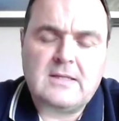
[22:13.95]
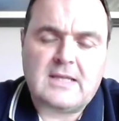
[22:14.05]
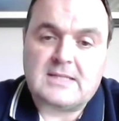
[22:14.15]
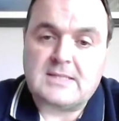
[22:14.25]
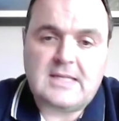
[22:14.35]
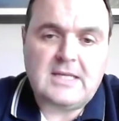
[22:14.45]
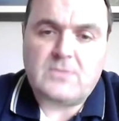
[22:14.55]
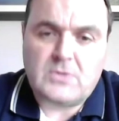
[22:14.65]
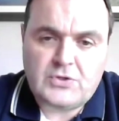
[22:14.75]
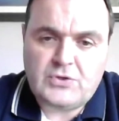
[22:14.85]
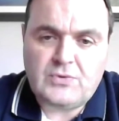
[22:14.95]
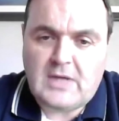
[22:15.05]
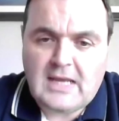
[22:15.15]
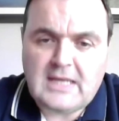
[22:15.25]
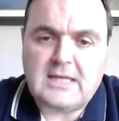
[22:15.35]
that's equal to
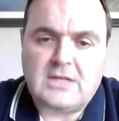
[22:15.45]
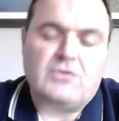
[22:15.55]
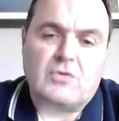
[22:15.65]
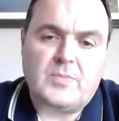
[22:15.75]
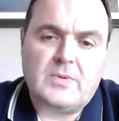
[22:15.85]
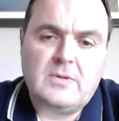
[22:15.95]
any in Europe.